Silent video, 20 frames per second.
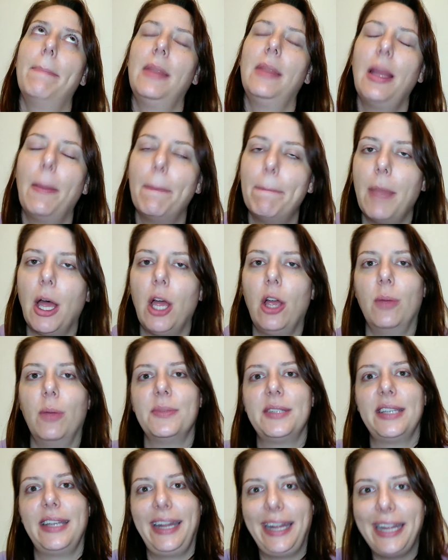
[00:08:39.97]
lip
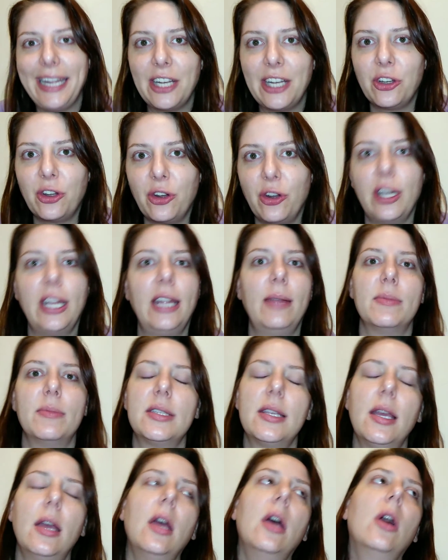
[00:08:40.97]
balms and hand
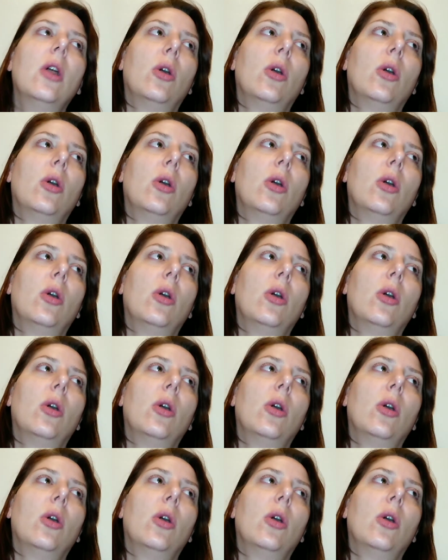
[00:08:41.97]
creams